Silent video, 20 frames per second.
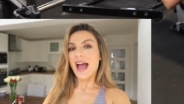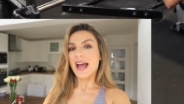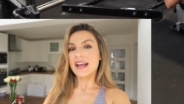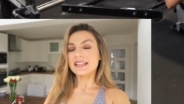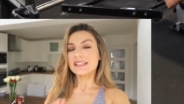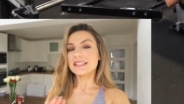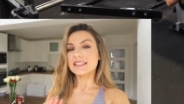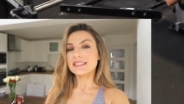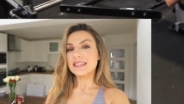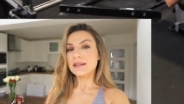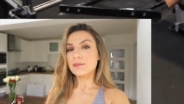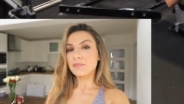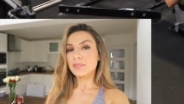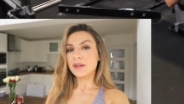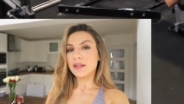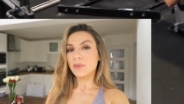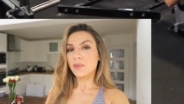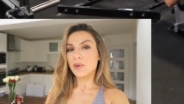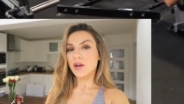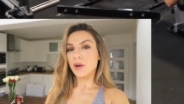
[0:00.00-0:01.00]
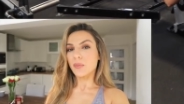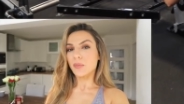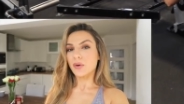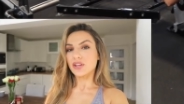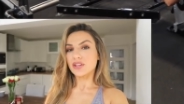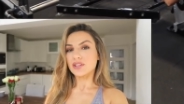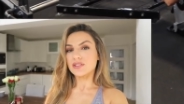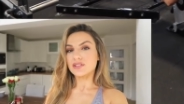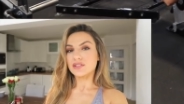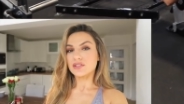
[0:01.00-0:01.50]
And simply what I
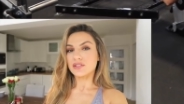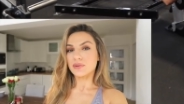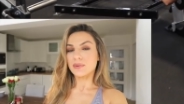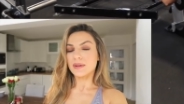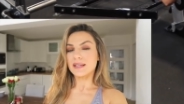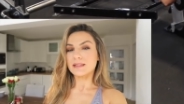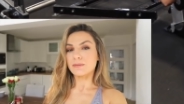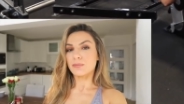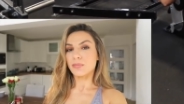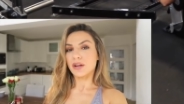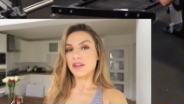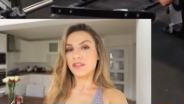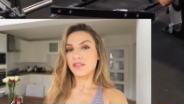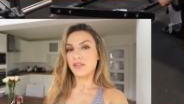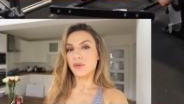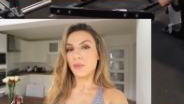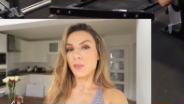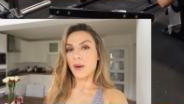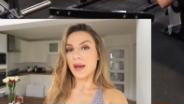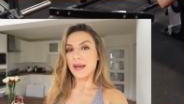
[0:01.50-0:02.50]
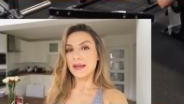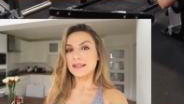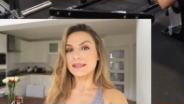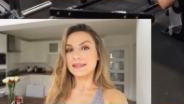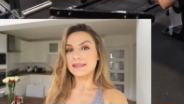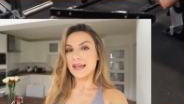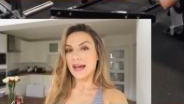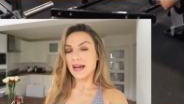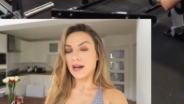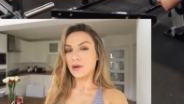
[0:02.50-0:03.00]
want you to do is bring the
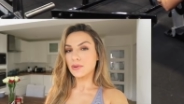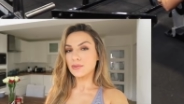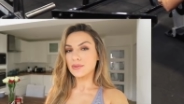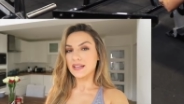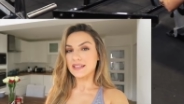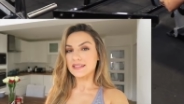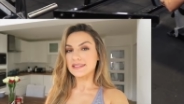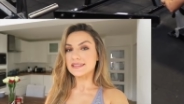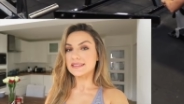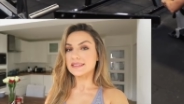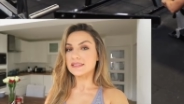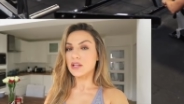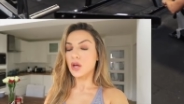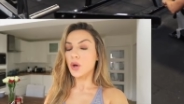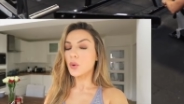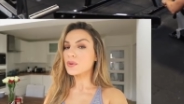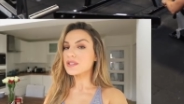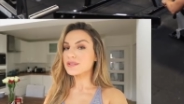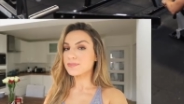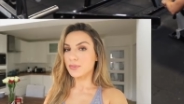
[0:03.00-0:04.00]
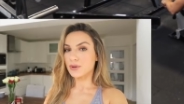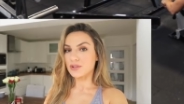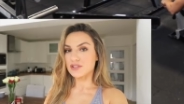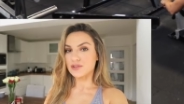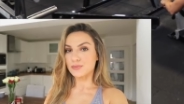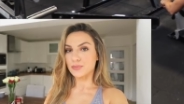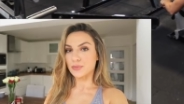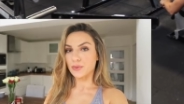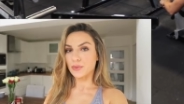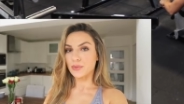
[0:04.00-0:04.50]
weight down as slow as
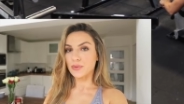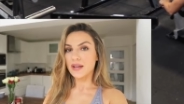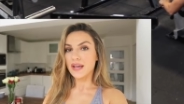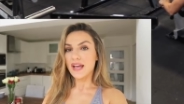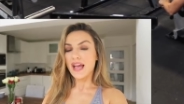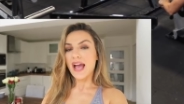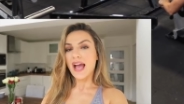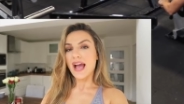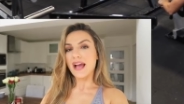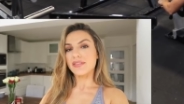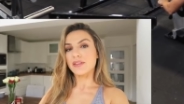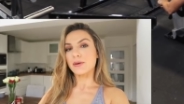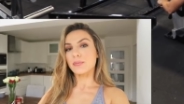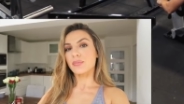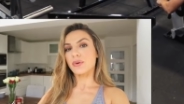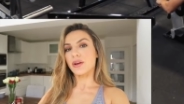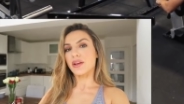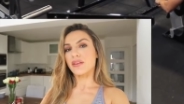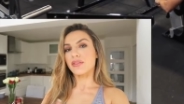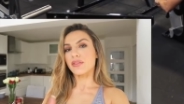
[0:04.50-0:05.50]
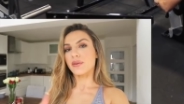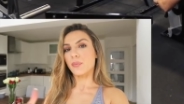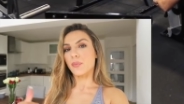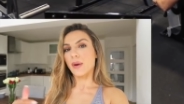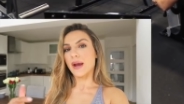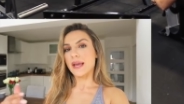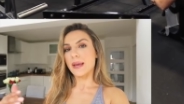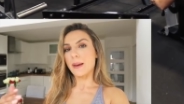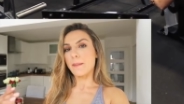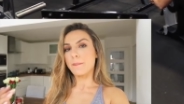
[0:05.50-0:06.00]
possible and then bring in the
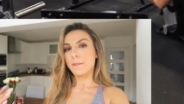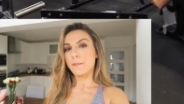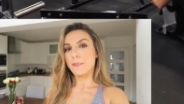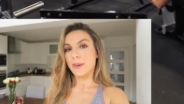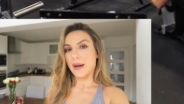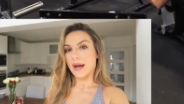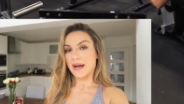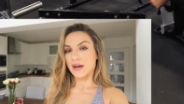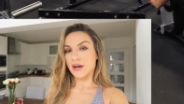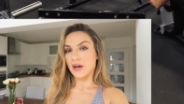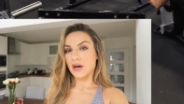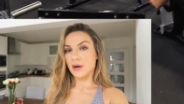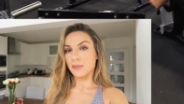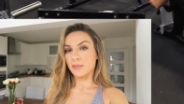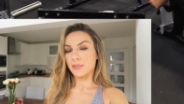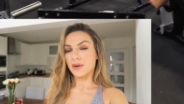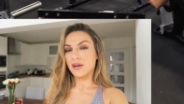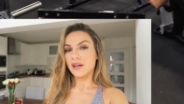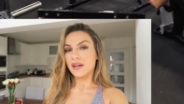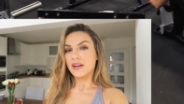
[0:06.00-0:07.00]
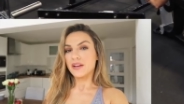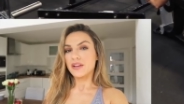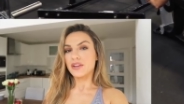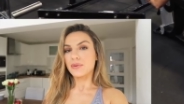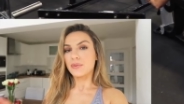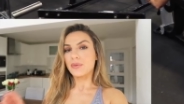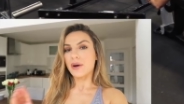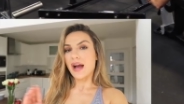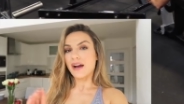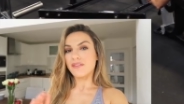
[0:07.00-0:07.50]
weight back up.
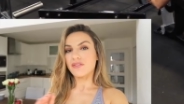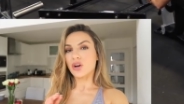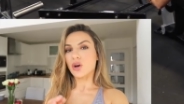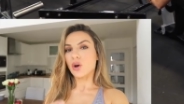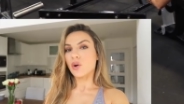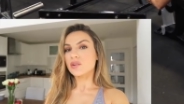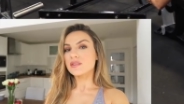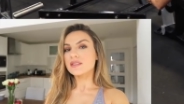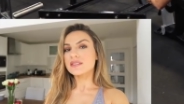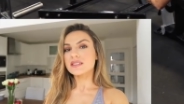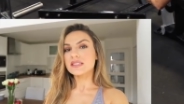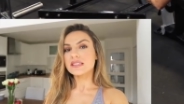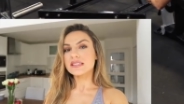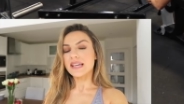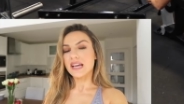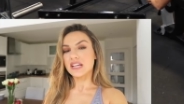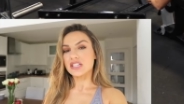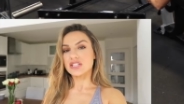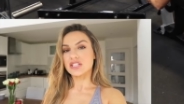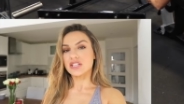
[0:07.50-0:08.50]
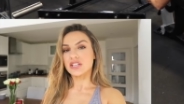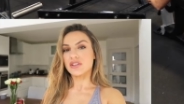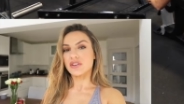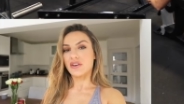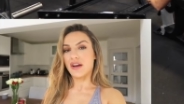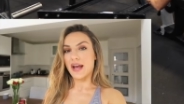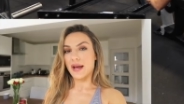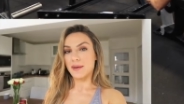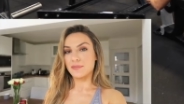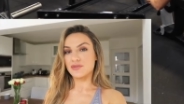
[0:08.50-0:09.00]
You will have a constant tension in
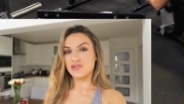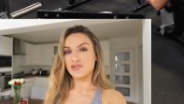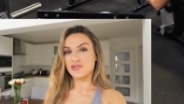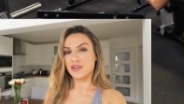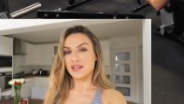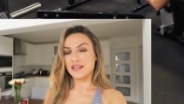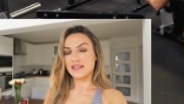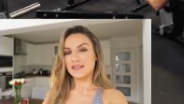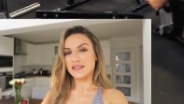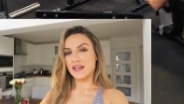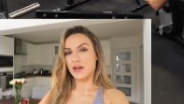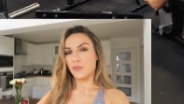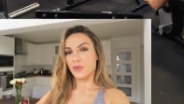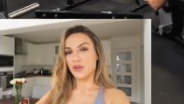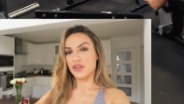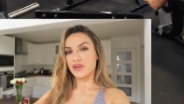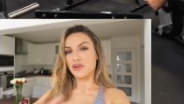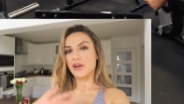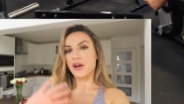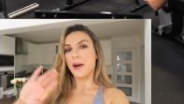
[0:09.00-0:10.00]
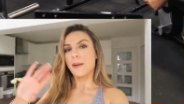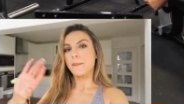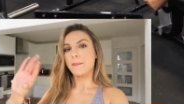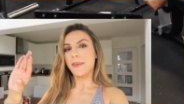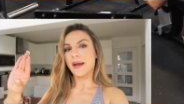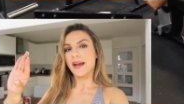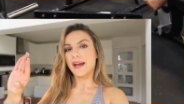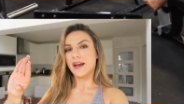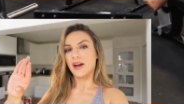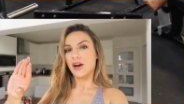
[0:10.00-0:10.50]
your hamstrings, and when you
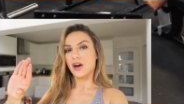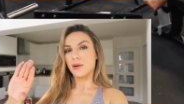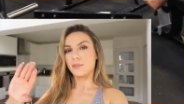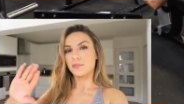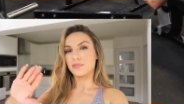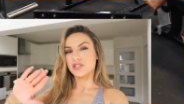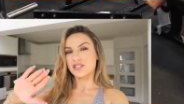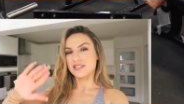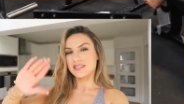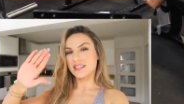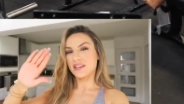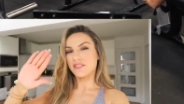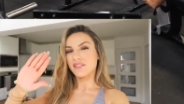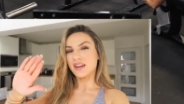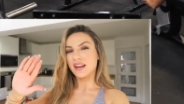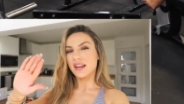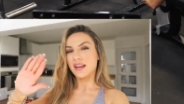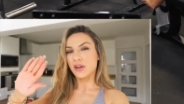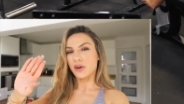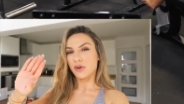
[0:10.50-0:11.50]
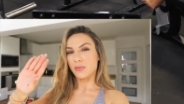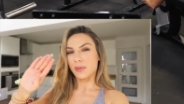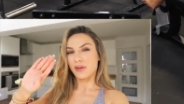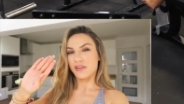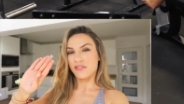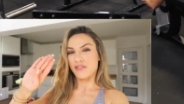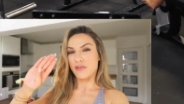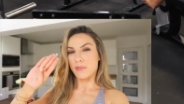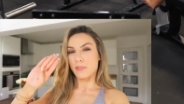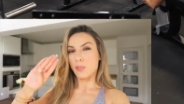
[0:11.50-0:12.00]
come back up, just give it a little
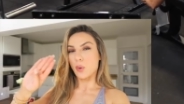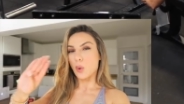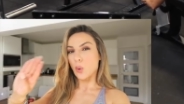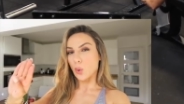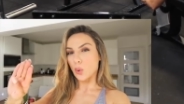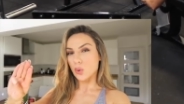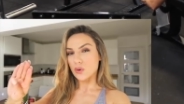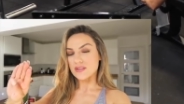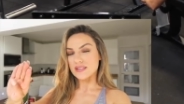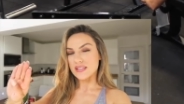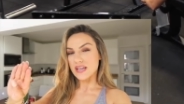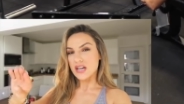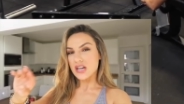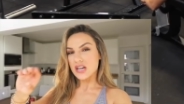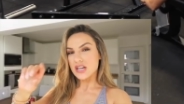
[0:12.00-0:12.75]
bit of a pause